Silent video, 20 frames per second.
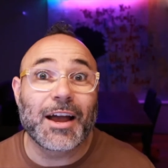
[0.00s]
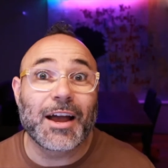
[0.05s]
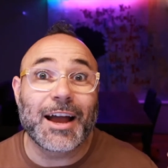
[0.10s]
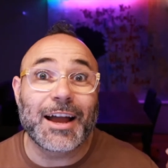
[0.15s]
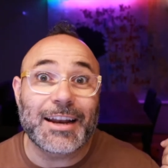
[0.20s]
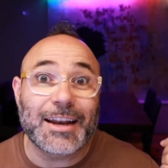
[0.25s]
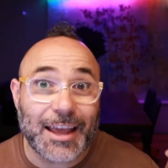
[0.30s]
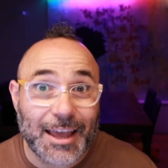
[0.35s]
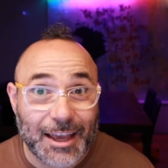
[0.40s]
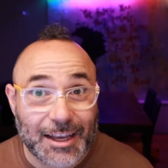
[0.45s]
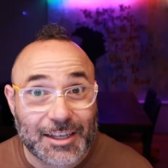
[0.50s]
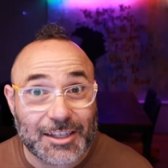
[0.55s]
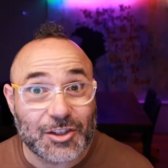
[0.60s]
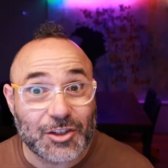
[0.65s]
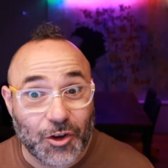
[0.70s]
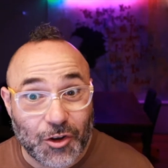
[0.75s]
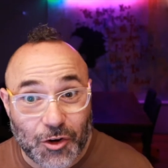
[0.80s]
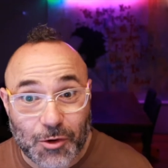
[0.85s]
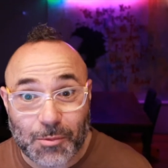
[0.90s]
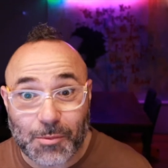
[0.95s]
An
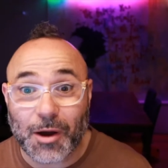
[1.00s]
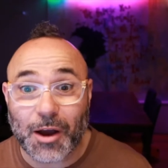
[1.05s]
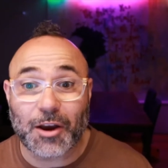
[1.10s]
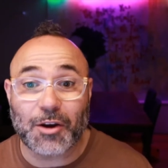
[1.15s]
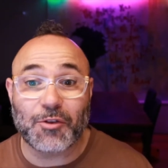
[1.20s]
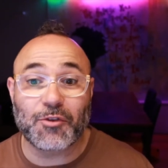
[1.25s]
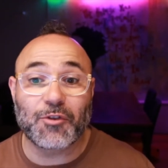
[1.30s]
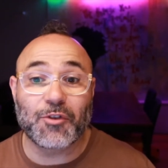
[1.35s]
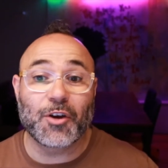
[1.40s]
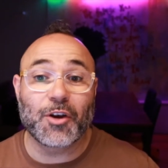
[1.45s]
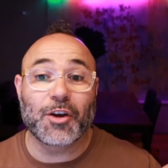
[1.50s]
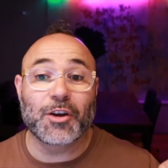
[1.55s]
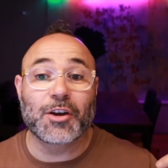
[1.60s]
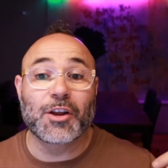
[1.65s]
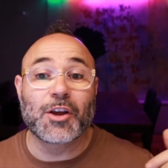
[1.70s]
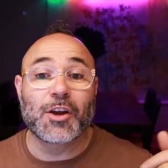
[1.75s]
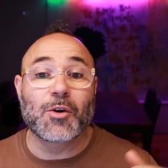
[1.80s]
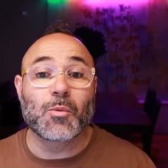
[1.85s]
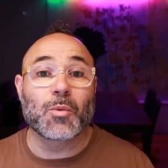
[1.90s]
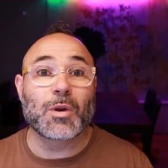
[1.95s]
external microphone
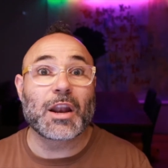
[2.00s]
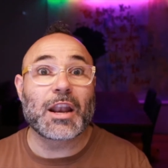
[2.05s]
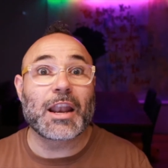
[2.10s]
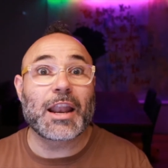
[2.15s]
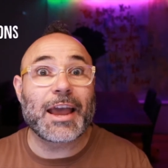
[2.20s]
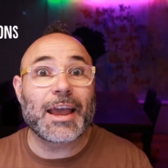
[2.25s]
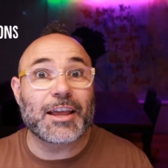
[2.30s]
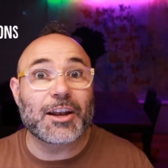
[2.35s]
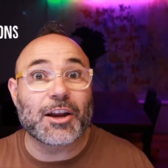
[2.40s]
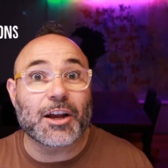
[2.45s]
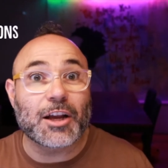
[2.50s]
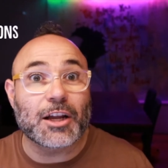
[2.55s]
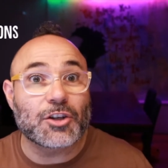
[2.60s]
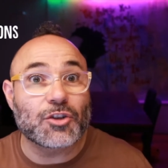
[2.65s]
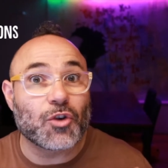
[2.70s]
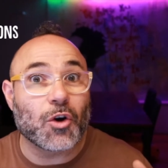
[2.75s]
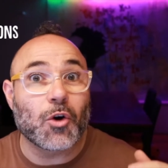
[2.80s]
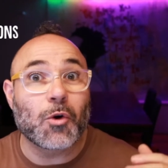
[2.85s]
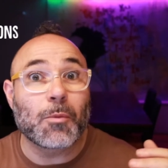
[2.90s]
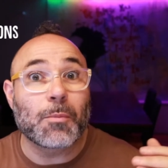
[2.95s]
will allow you to
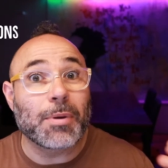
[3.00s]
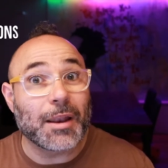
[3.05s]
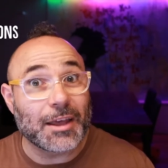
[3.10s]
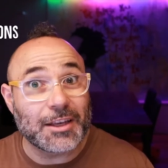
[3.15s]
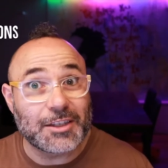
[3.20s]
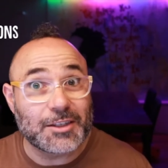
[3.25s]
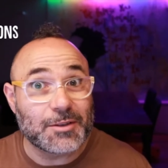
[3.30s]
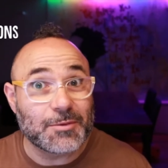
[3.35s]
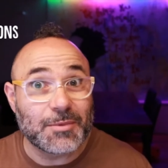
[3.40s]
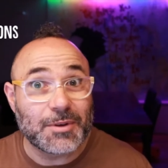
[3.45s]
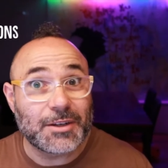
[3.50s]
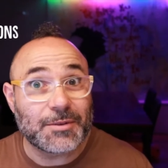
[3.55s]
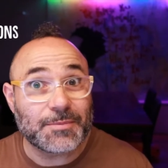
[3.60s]
control placement.